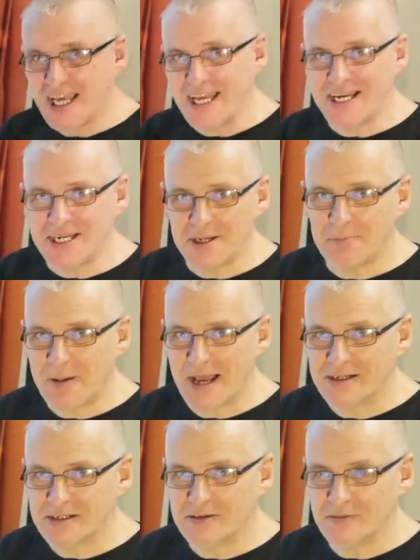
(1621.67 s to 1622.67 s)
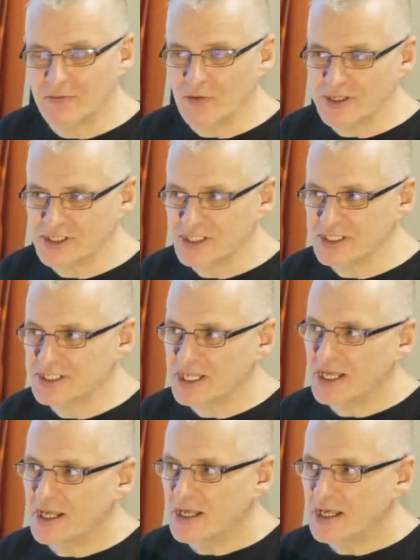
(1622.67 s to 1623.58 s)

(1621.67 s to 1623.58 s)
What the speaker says: independent voices